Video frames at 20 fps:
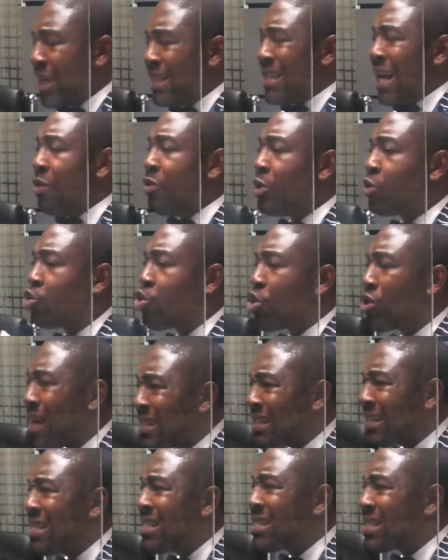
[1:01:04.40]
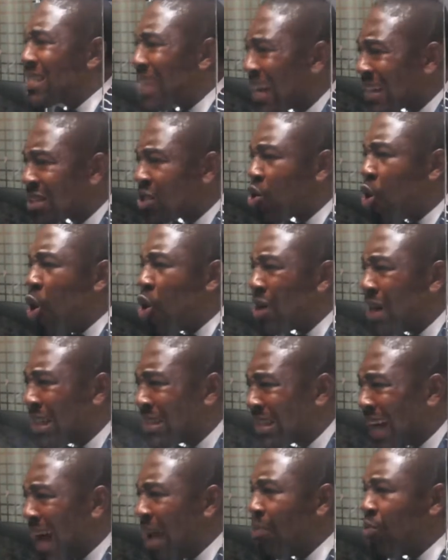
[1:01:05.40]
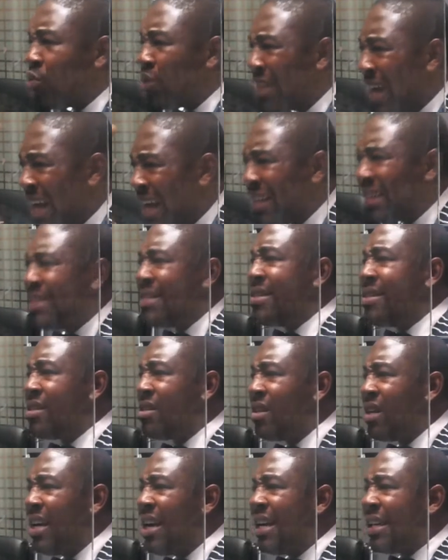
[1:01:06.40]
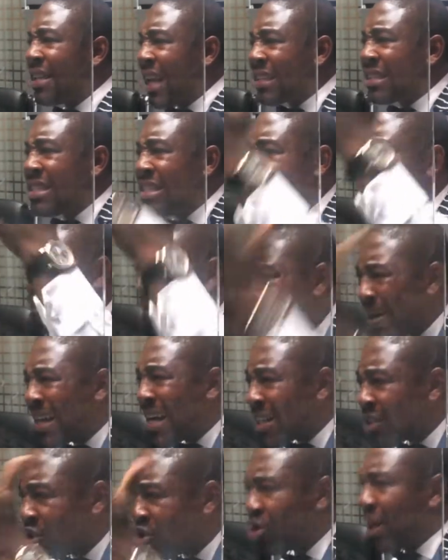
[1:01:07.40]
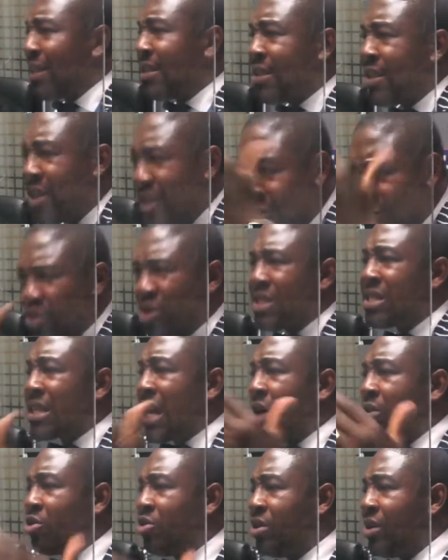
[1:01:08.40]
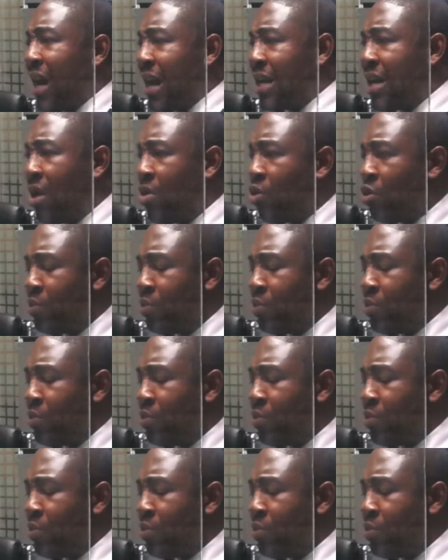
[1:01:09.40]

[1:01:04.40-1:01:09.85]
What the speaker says: the retrogression starts all the time with the NDC. That is the biggest threat to this country right now.